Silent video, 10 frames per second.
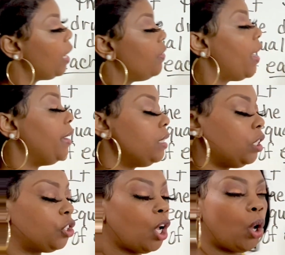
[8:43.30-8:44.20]
That is the
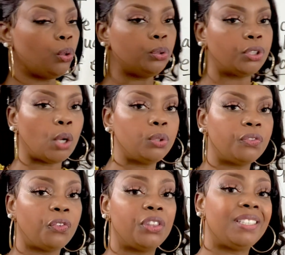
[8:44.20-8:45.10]
total dose
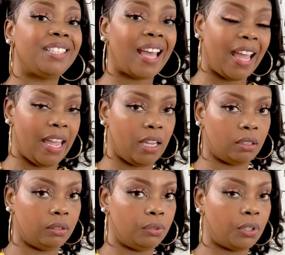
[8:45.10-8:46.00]
for the day,
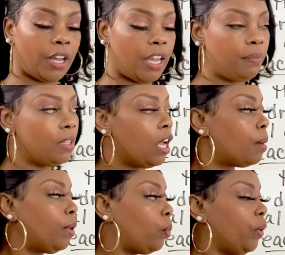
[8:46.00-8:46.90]
okay?
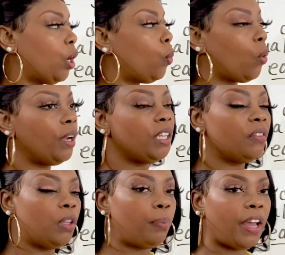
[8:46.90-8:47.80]
But we don't want to give
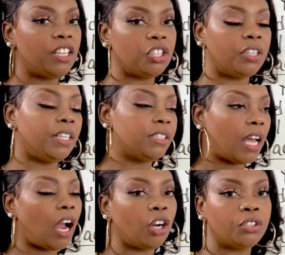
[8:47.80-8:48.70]
the patient the
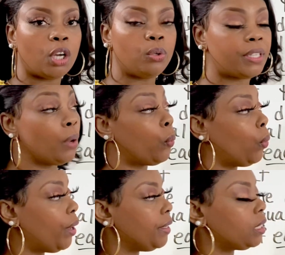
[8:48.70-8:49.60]
entire dose at
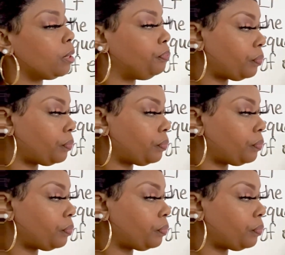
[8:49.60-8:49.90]
once.